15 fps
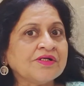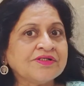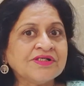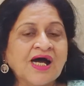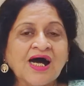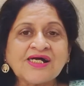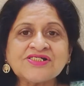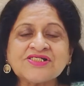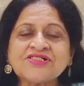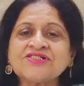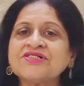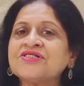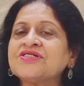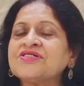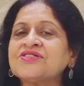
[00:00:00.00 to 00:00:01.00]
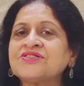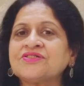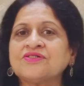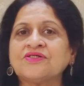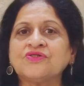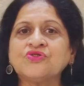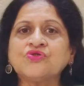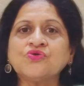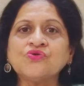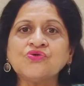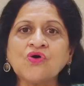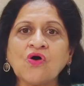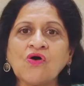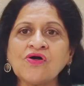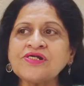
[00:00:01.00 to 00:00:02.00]
Narcissists do
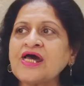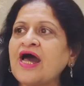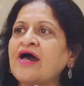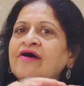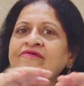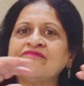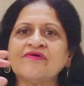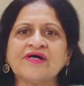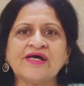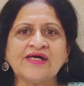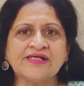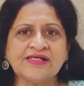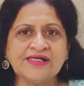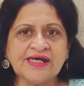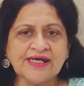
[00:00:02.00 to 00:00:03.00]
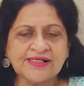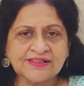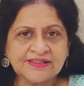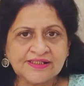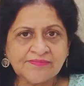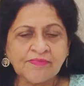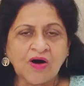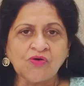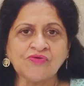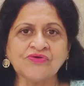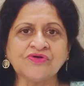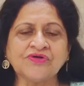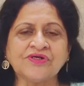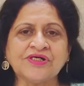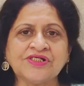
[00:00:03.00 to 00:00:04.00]
not have any healthy
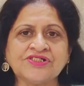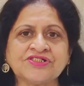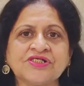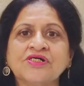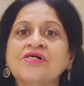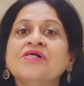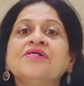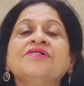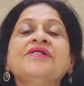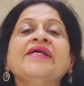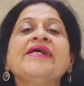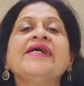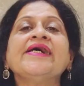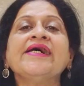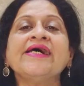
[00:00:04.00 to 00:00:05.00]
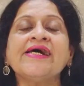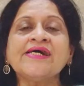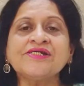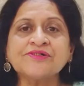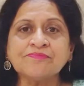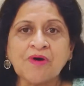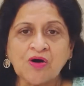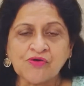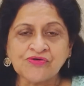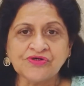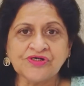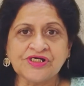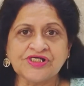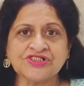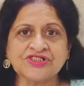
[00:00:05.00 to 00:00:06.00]
boundaries. They hate
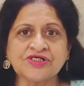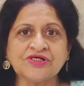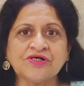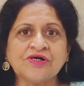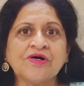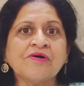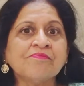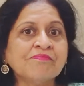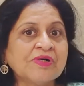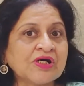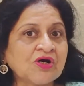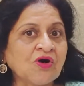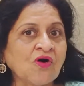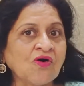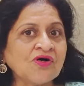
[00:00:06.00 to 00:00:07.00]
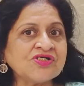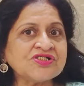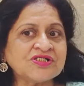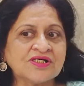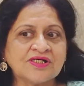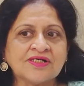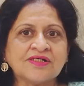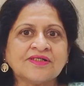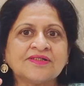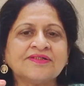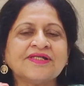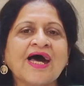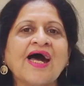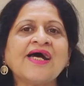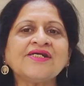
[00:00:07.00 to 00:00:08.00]
boundaries because
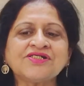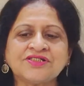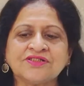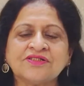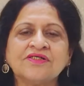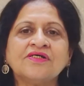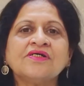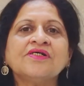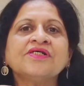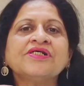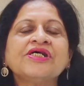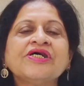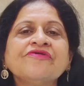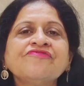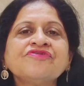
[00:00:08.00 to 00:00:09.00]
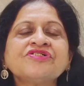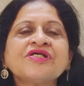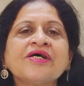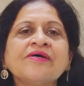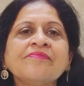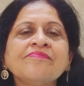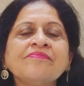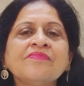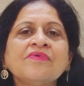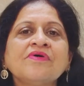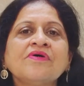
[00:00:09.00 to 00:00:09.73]
that gives them